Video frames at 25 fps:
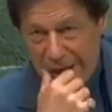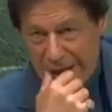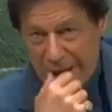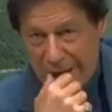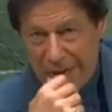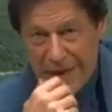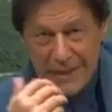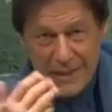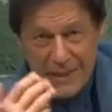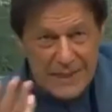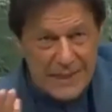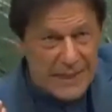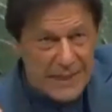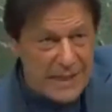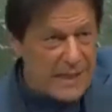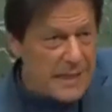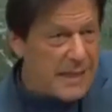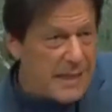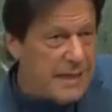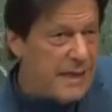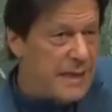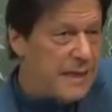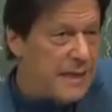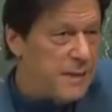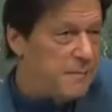And then
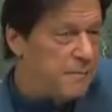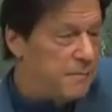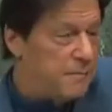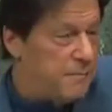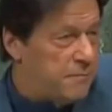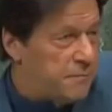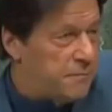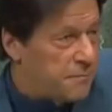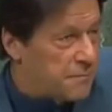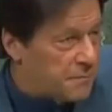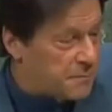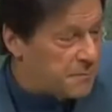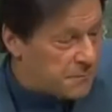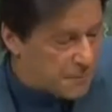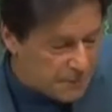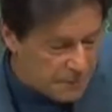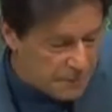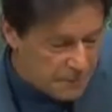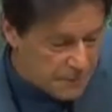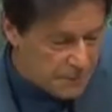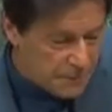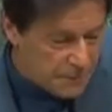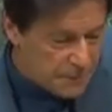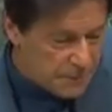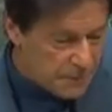India.
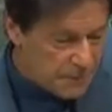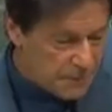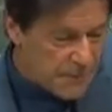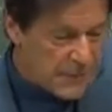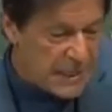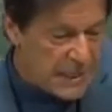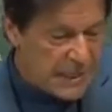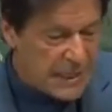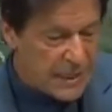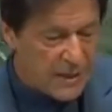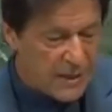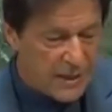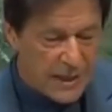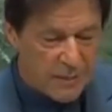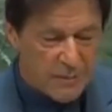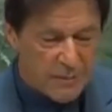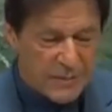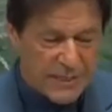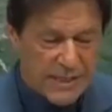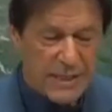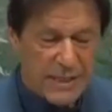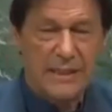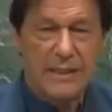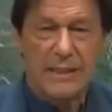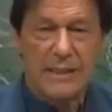Now let me
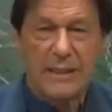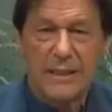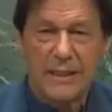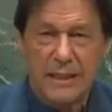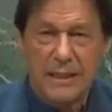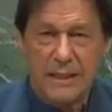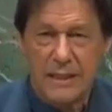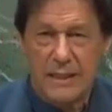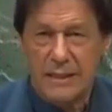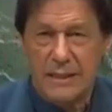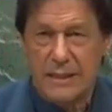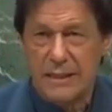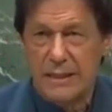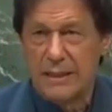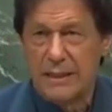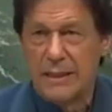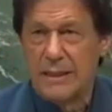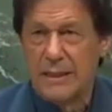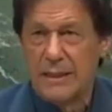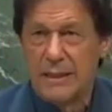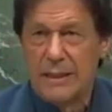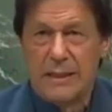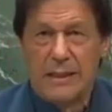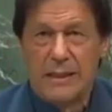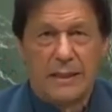just
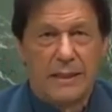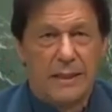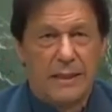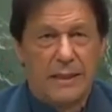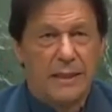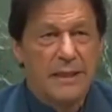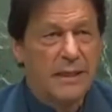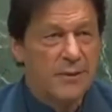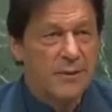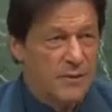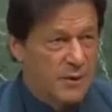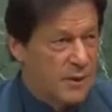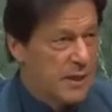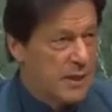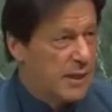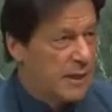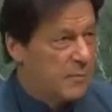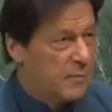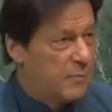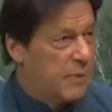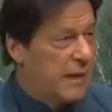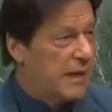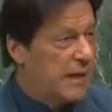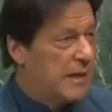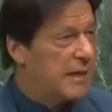give you a little
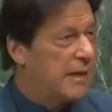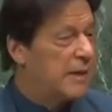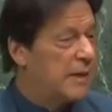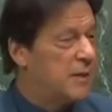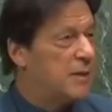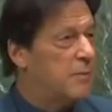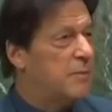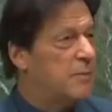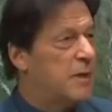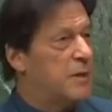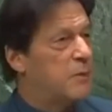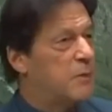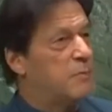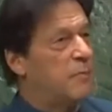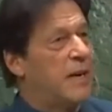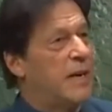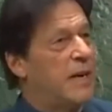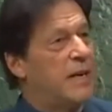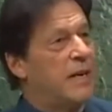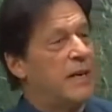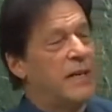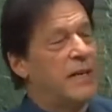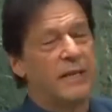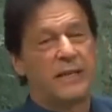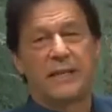background about my
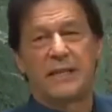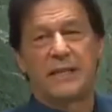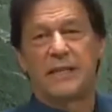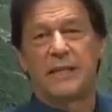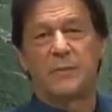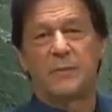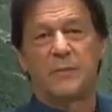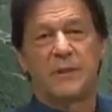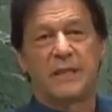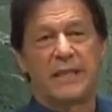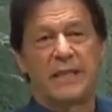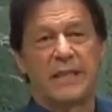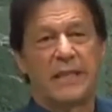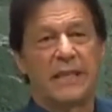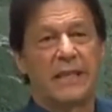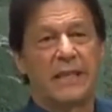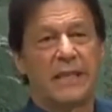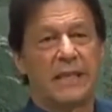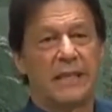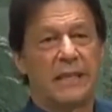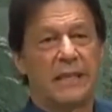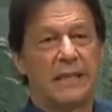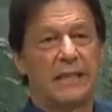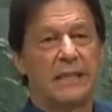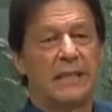relationship with India.
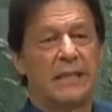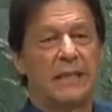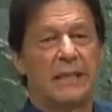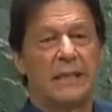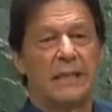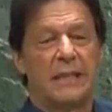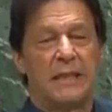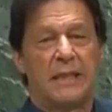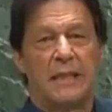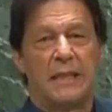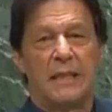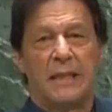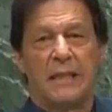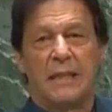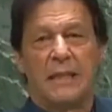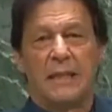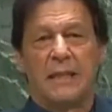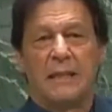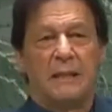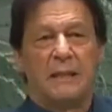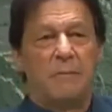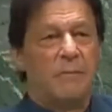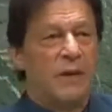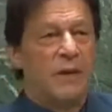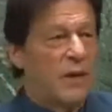
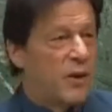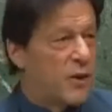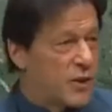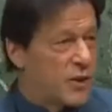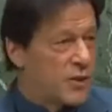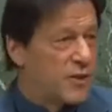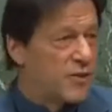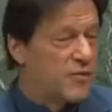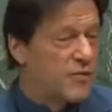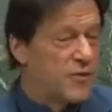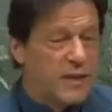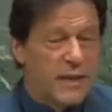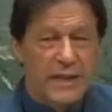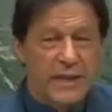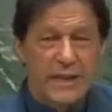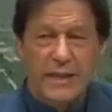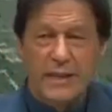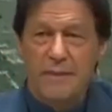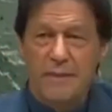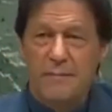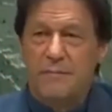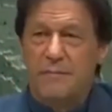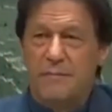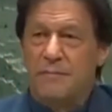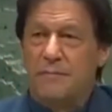Because of cricket,
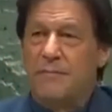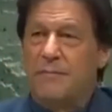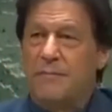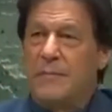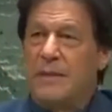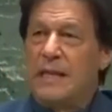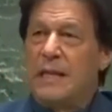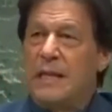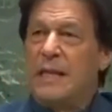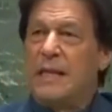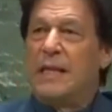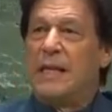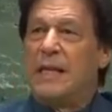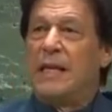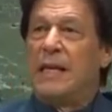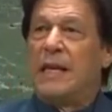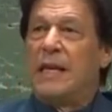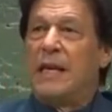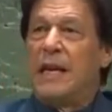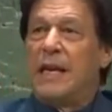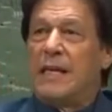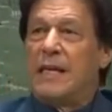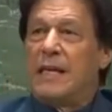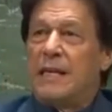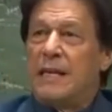
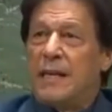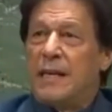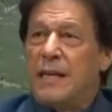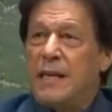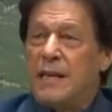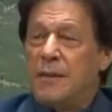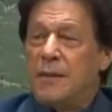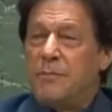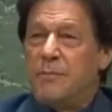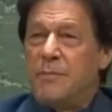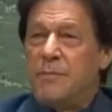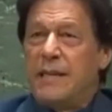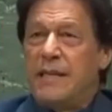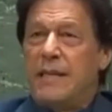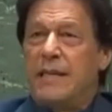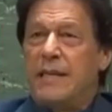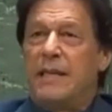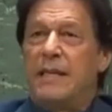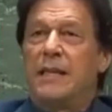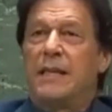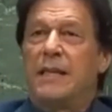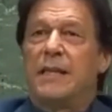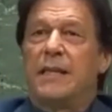and cricket being